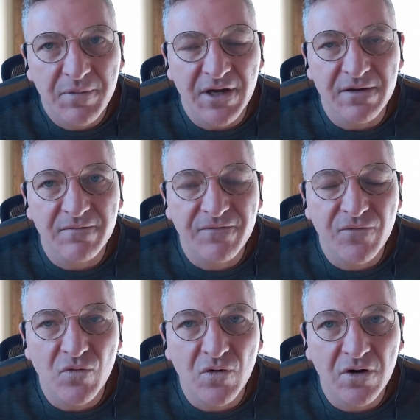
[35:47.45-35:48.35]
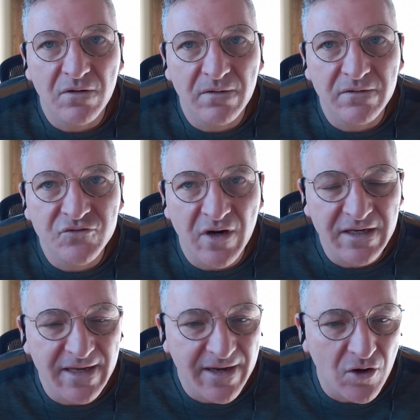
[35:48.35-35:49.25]
but for
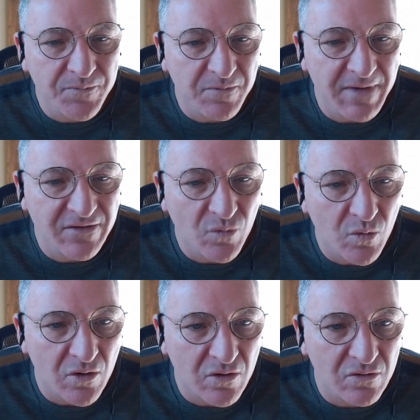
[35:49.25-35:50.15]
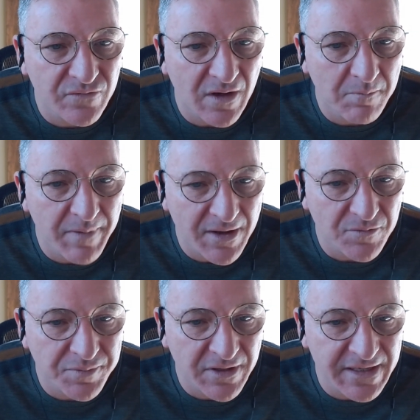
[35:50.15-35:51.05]
trying to help to make the world a
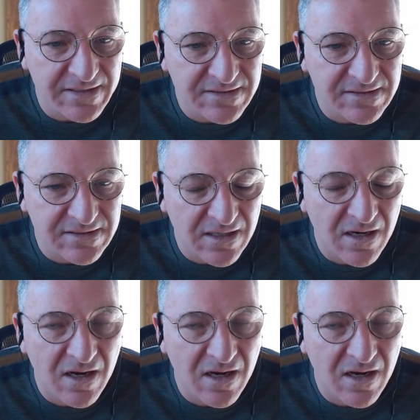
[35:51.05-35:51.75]
better place.